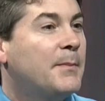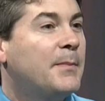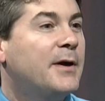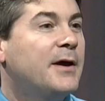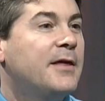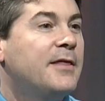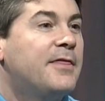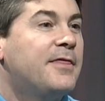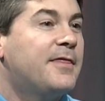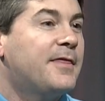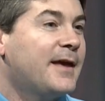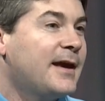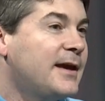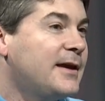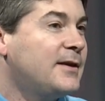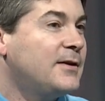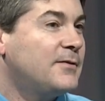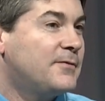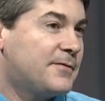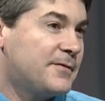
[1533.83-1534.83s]
But
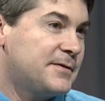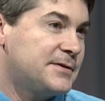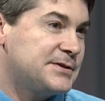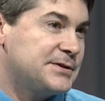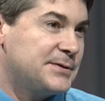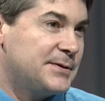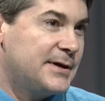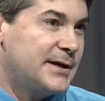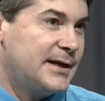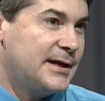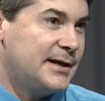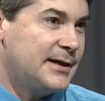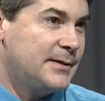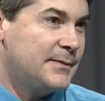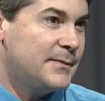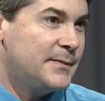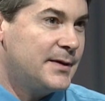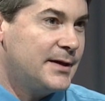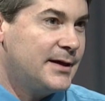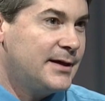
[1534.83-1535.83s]
thank you for joining
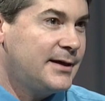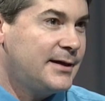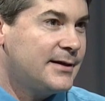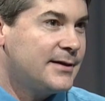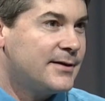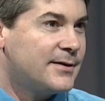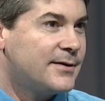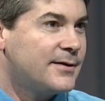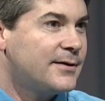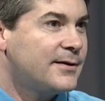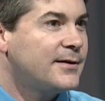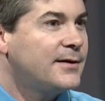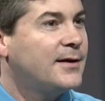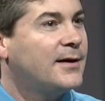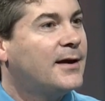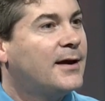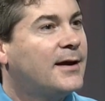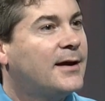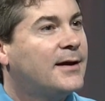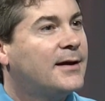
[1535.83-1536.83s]
me here
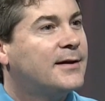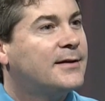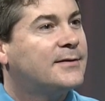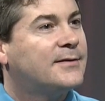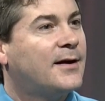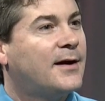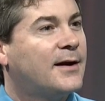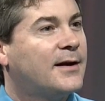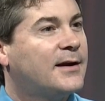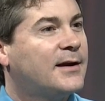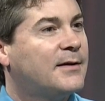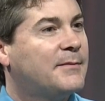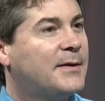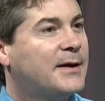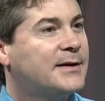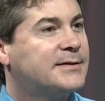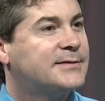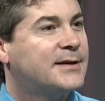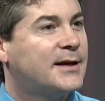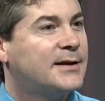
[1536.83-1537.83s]
and talking
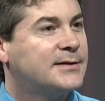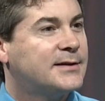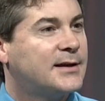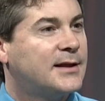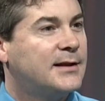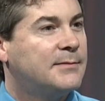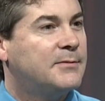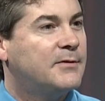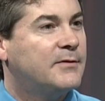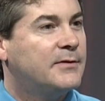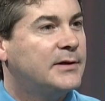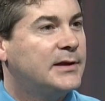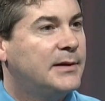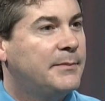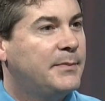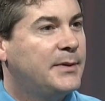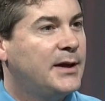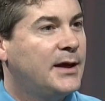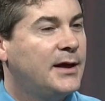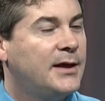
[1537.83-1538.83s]
about Zonta Club of
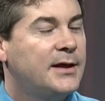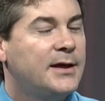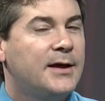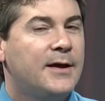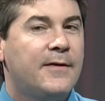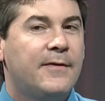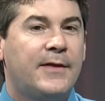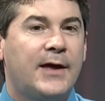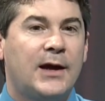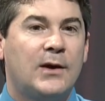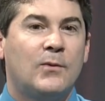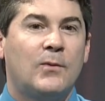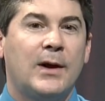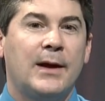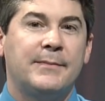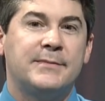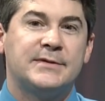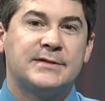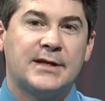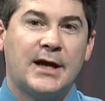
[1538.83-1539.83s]
Olympia. That
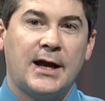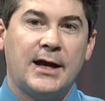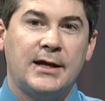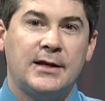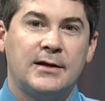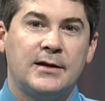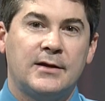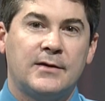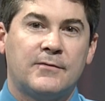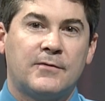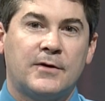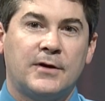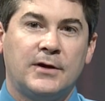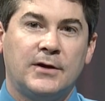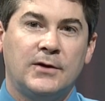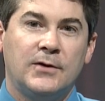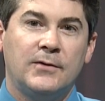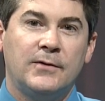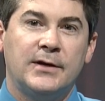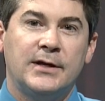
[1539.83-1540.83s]
website for
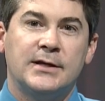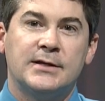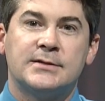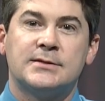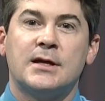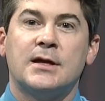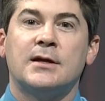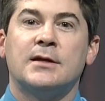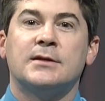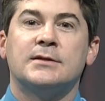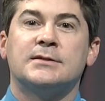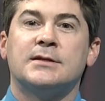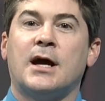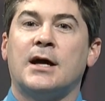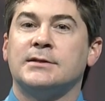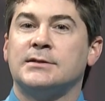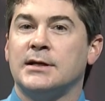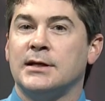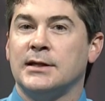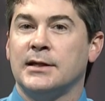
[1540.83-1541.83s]
you is
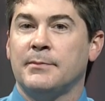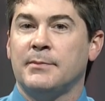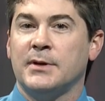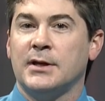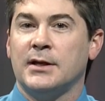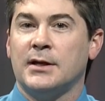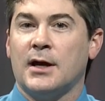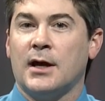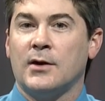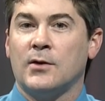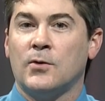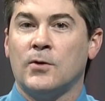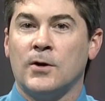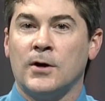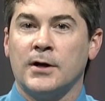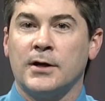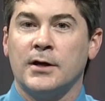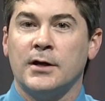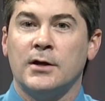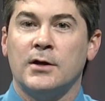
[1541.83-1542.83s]

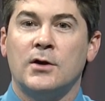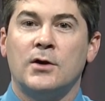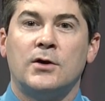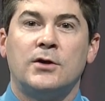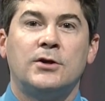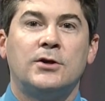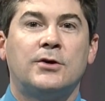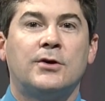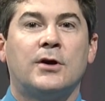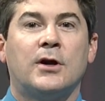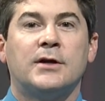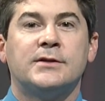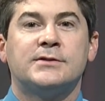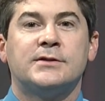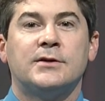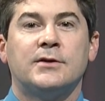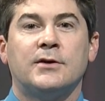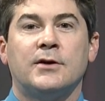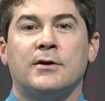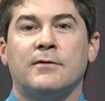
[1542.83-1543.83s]
zontaolympia.org. You can
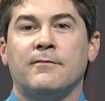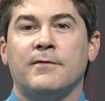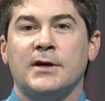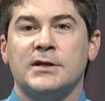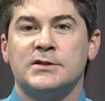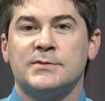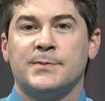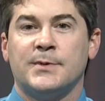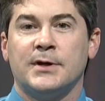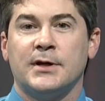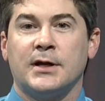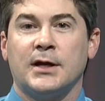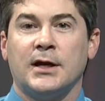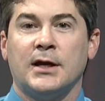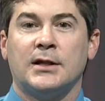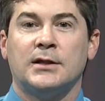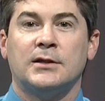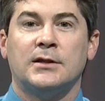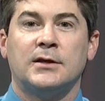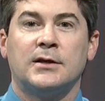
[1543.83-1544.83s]
also go to Facebook
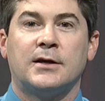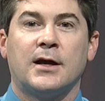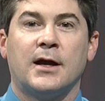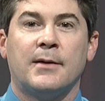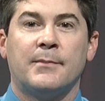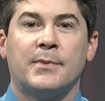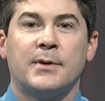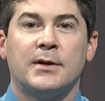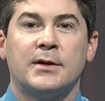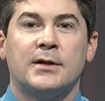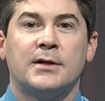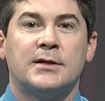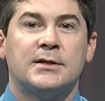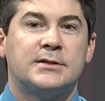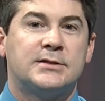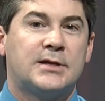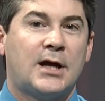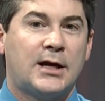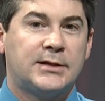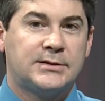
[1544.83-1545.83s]
and look up
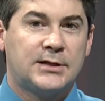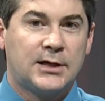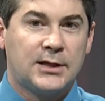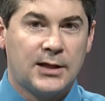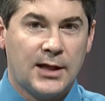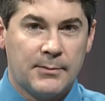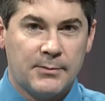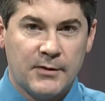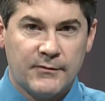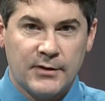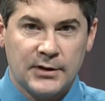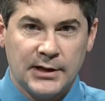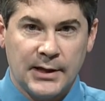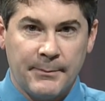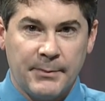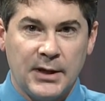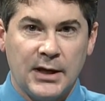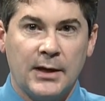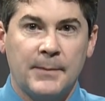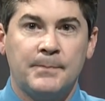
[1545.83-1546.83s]
Zonta Club of
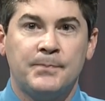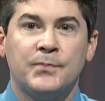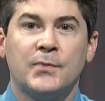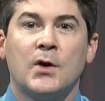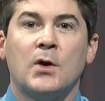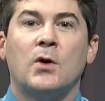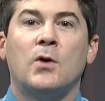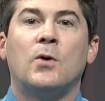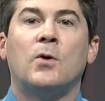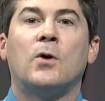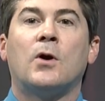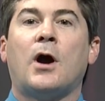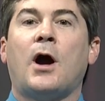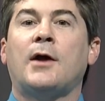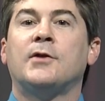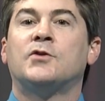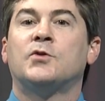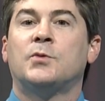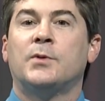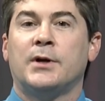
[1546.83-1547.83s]
Olympia or
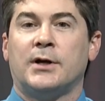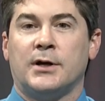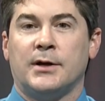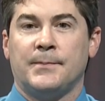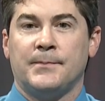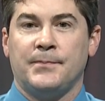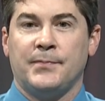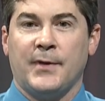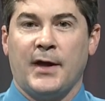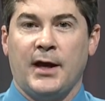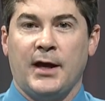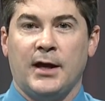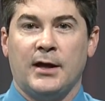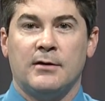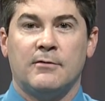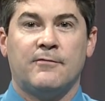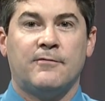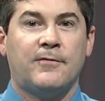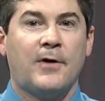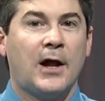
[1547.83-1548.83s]
on Twitter
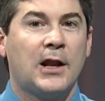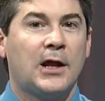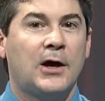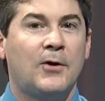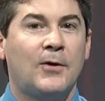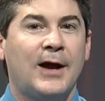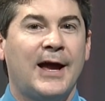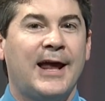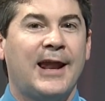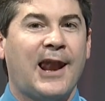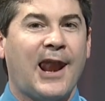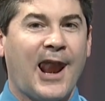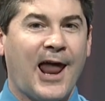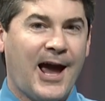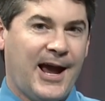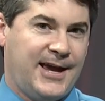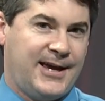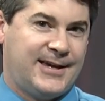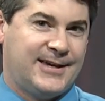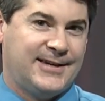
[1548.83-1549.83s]
and follow and like.